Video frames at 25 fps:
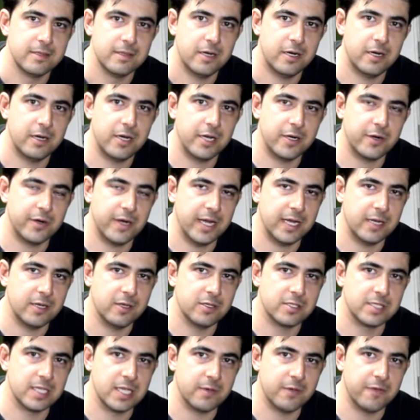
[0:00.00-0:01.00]
Alright, great.
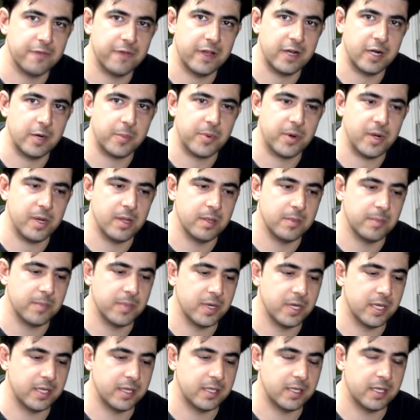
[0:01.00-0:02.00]
Looks like we found our problem,
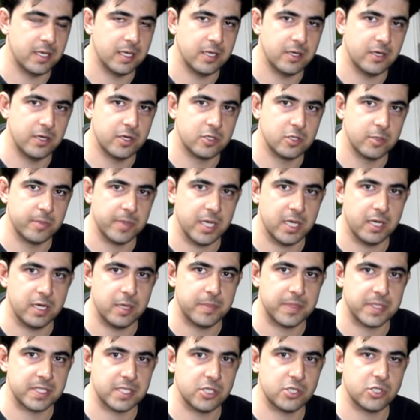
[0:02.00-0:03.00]
but uh, in order to be
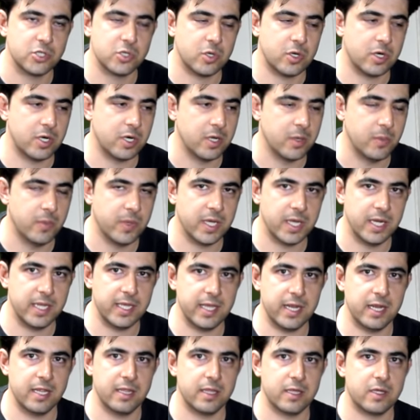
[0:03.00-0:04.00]
100% sure, we're going
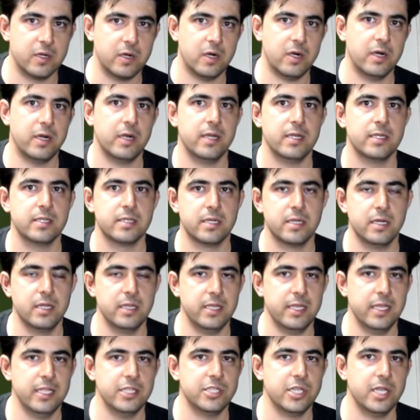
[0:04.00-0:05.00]
to get in the car, turn
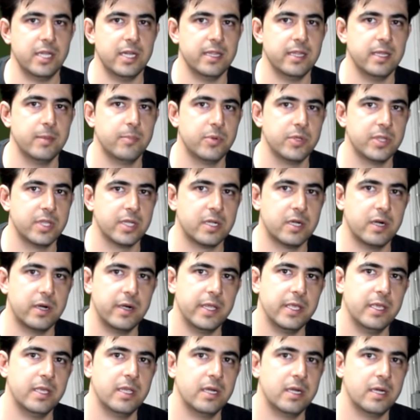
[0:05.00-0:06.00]
on the engine, and then put the
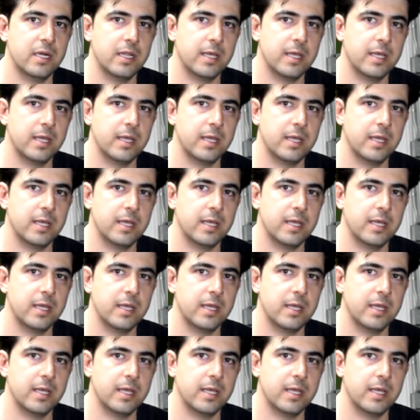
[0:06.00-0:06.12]
car in gear